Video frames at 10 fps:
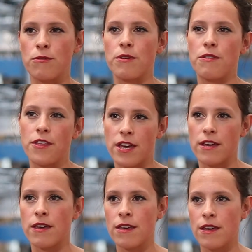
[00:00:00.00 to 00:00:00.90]

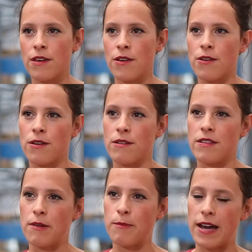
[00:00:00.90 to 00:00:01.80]
rethink
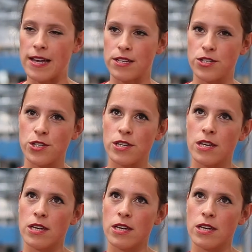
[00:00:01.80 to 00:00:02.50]
their package.